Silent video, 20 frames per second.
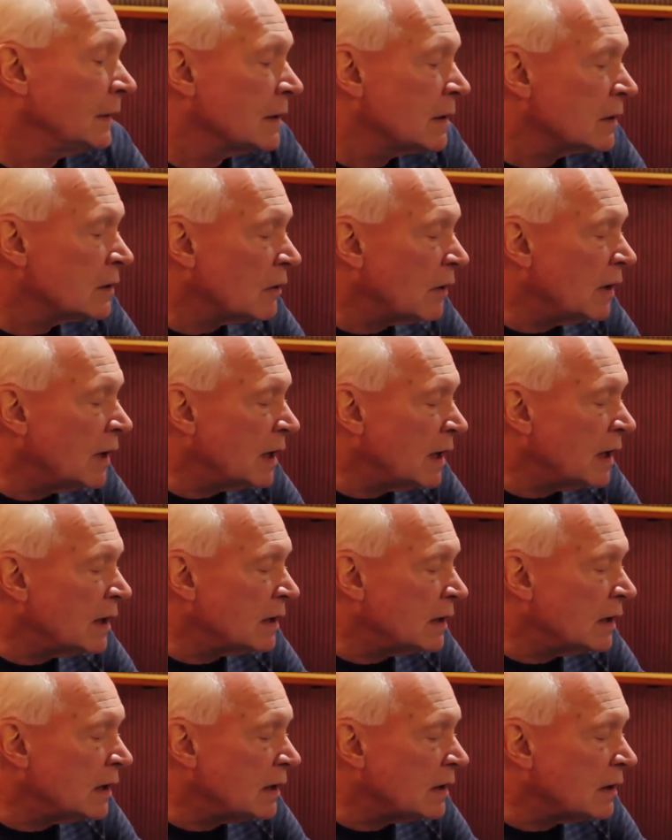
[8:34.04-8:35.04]
so it,
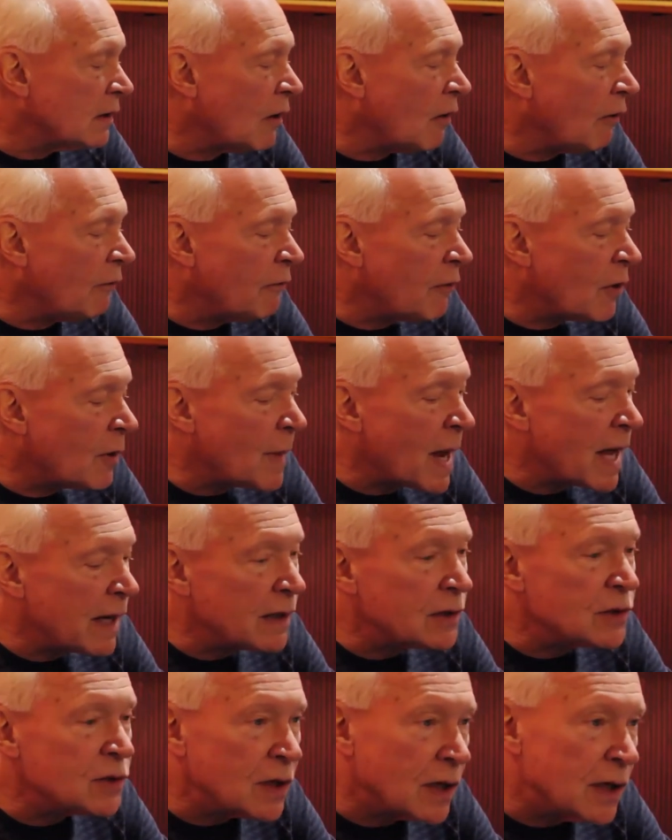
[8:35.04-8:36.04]
it, the, the whole format
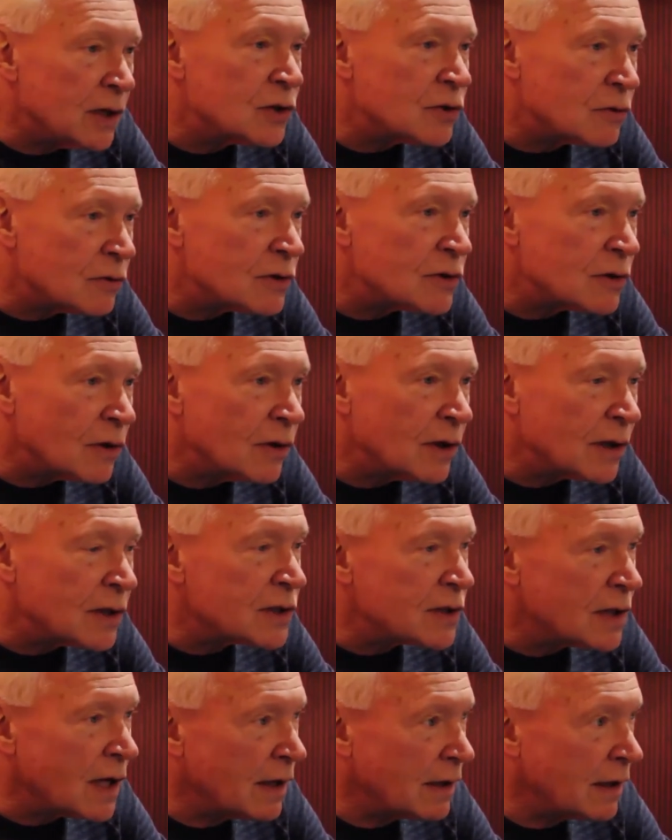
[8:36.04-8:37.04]
has changed to a certain
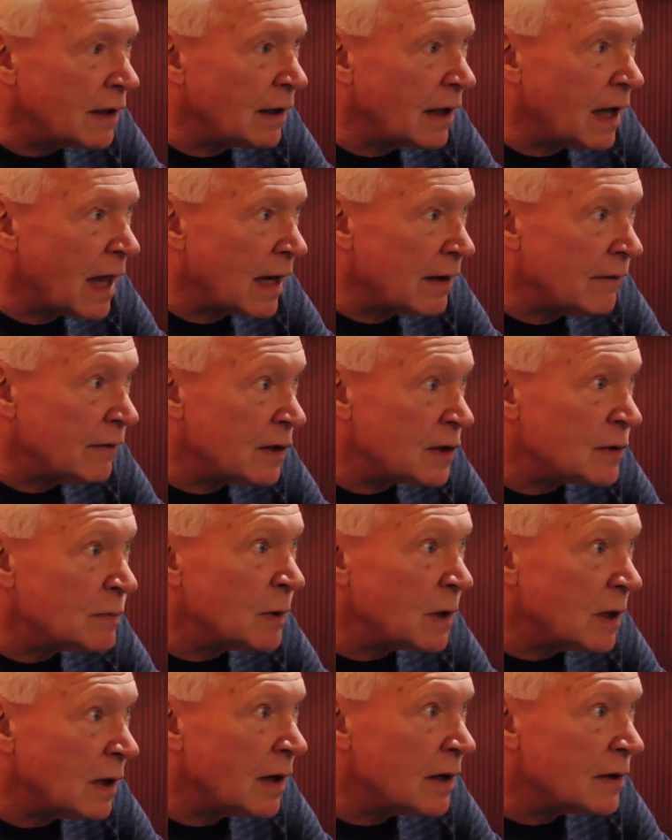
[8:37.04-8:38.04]
extent, and a lot of it is
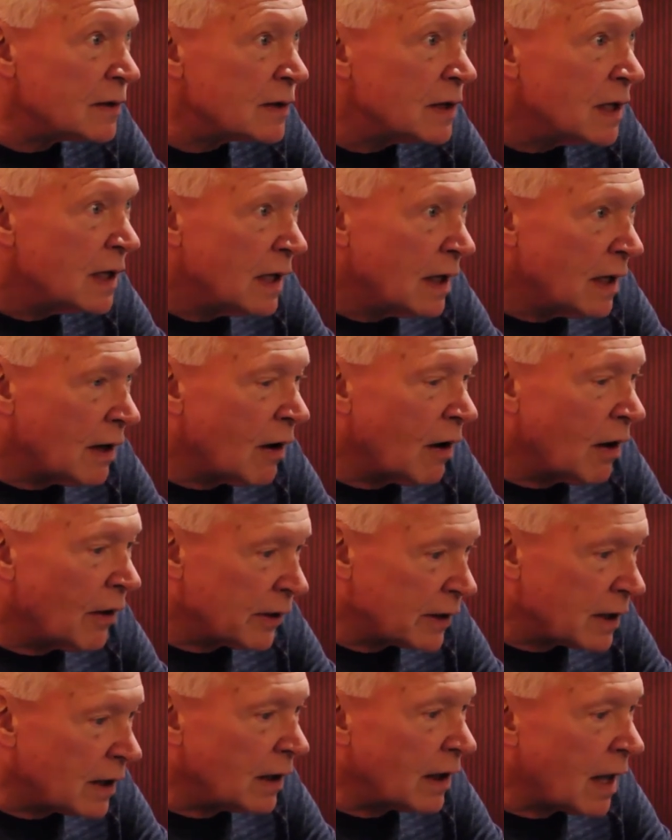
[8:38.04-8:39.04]
because all
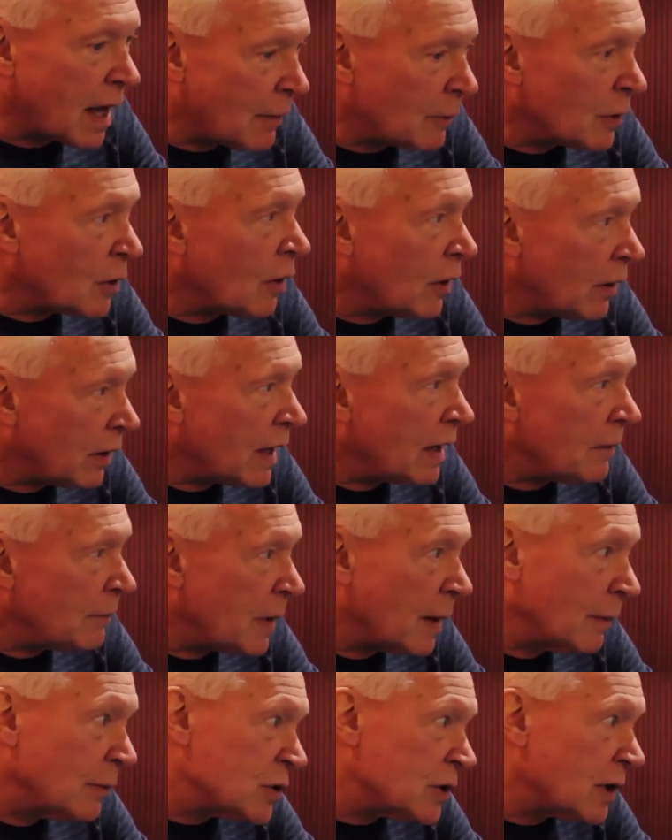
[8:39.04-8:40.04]
the conglomerate, all the
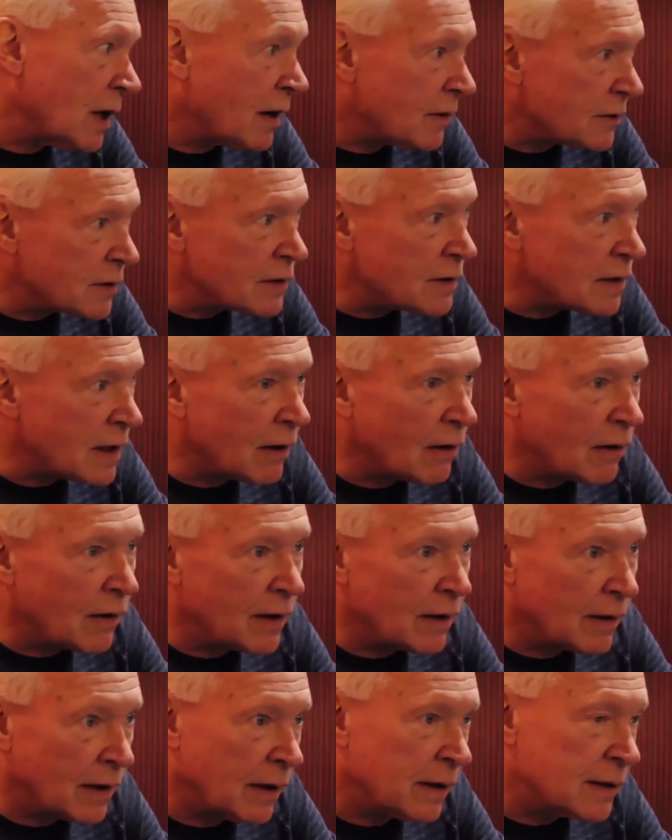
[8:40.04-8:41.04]
publishing houses now,
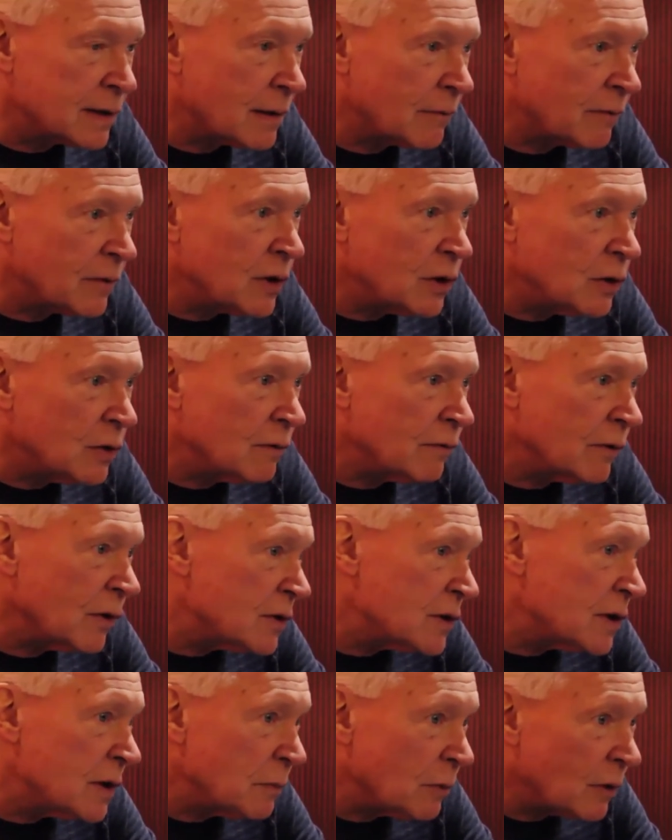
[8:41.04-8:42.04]
uh, except for the
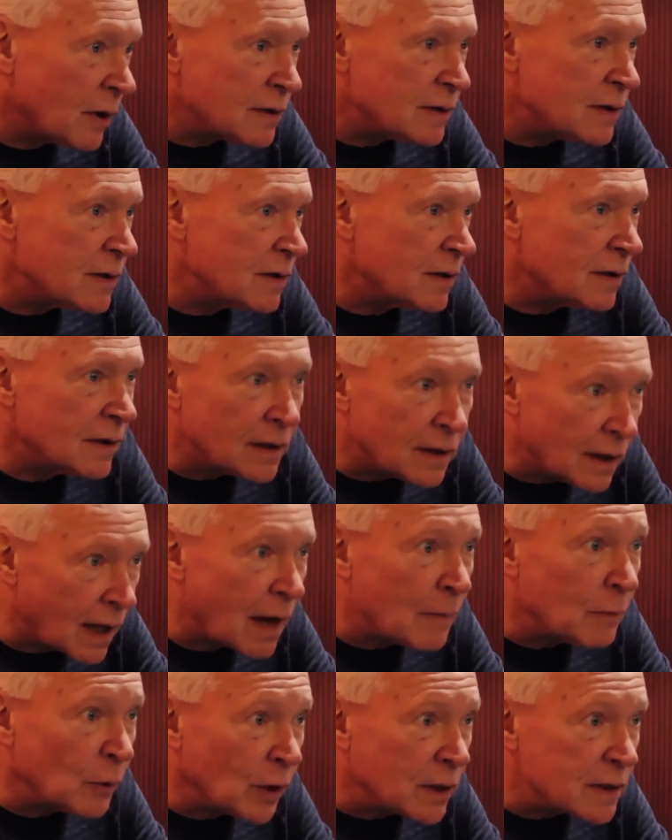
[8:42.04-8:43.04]
university presses, are
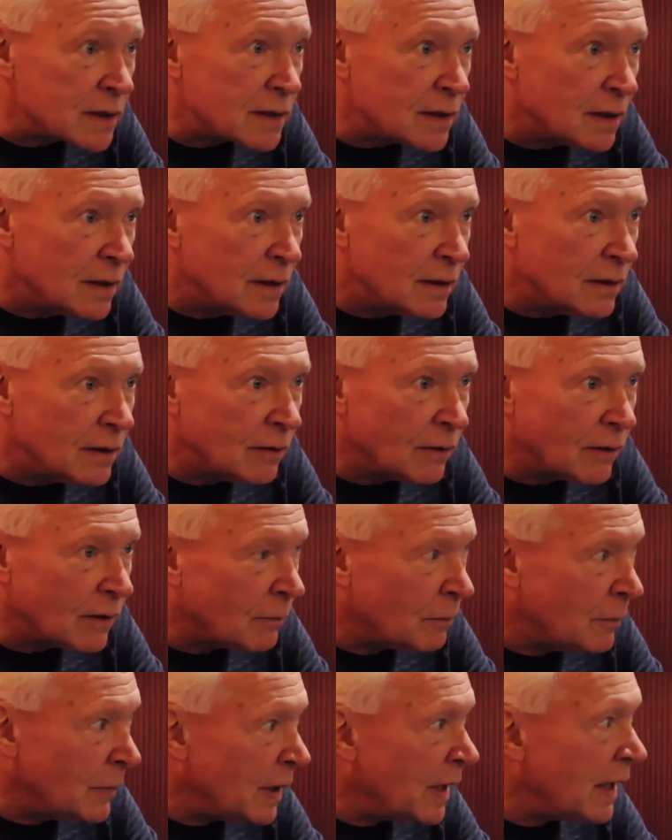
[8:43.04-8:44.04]
conglomerates. You know,
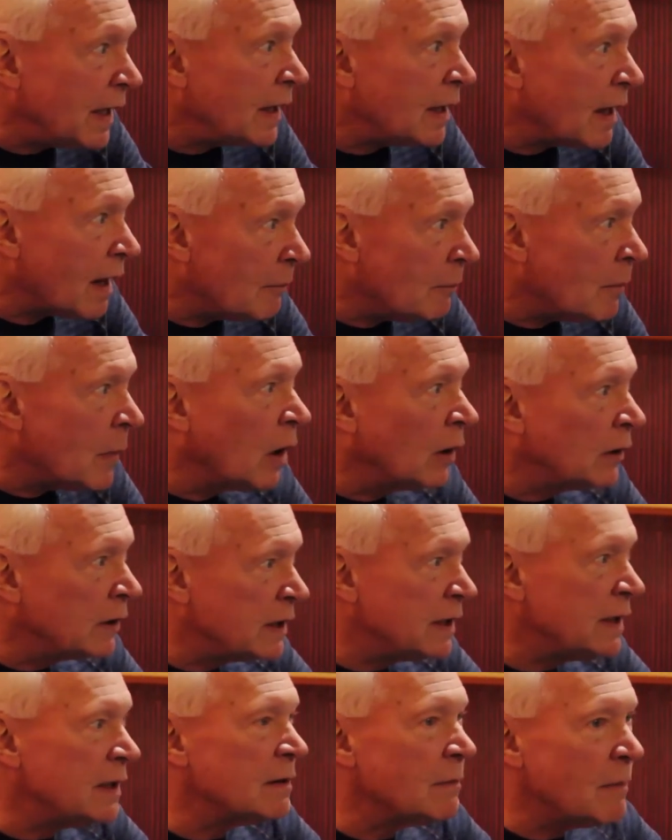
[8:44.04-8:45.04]
they're mm-hmm. big,
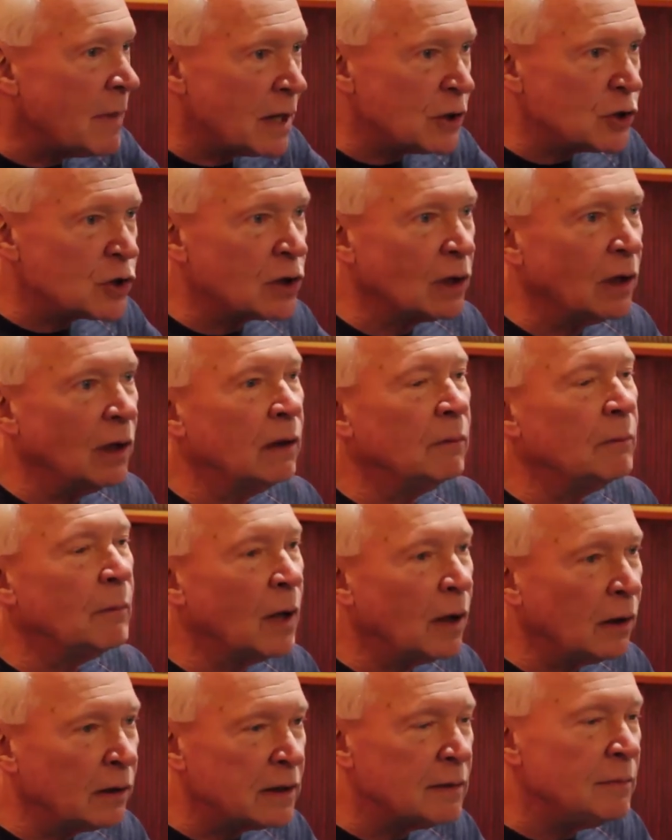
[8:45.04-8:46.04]
multi-dimensional,
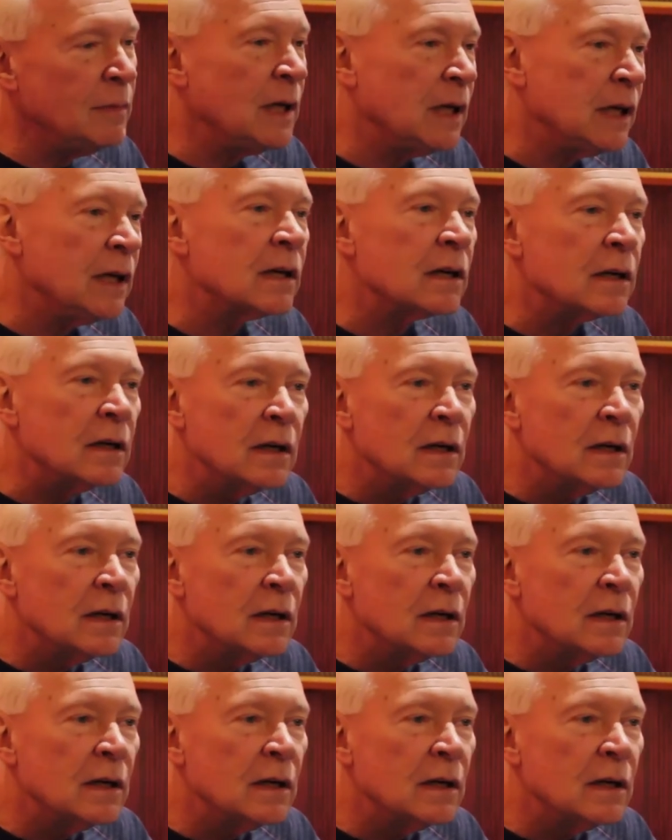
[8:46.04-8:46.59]
multimedia